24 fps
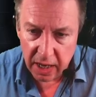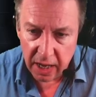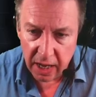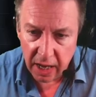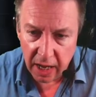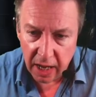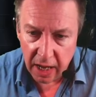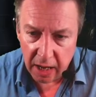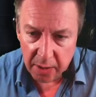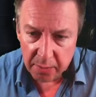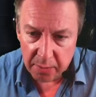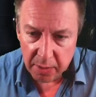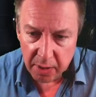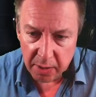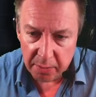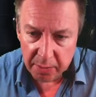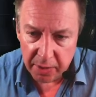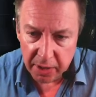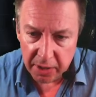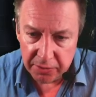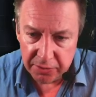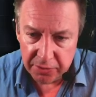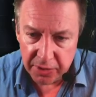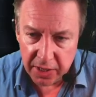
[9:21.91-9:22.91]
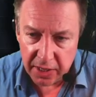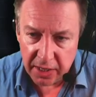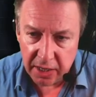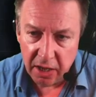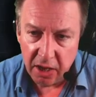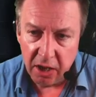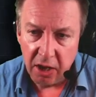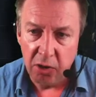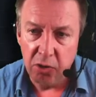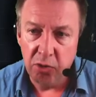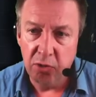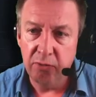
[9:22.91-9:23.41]
but they
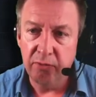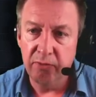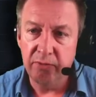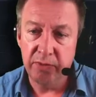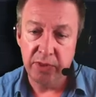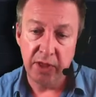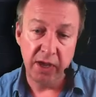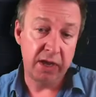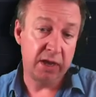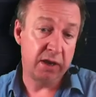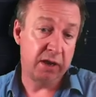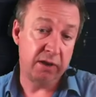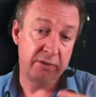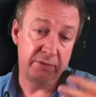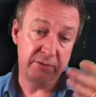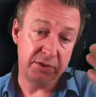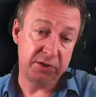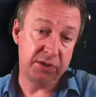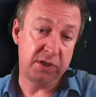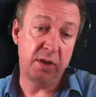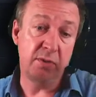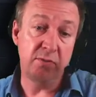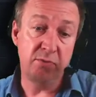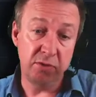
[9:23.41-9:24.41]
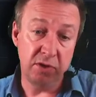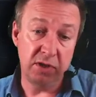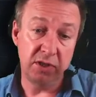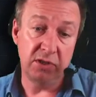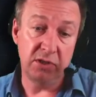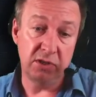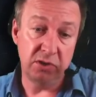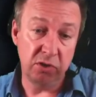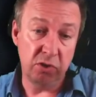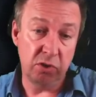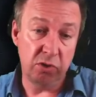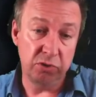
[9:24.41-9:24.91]
are for some
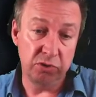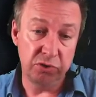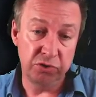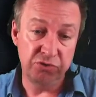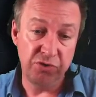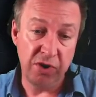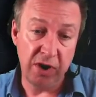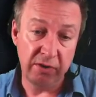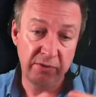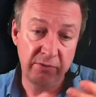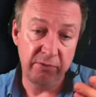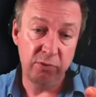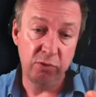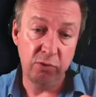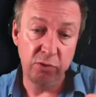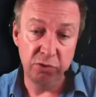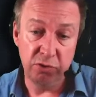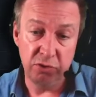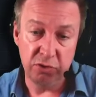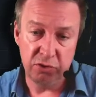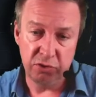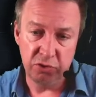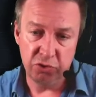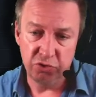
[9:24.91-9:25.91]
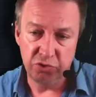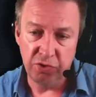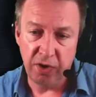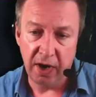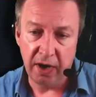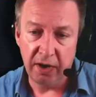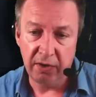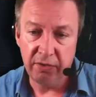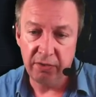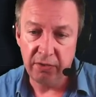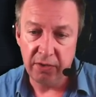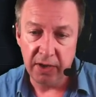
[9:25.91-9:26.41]
reason on track 4, not on
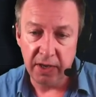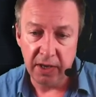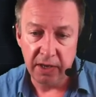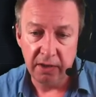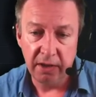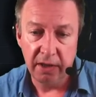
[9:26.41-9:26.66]
track 3,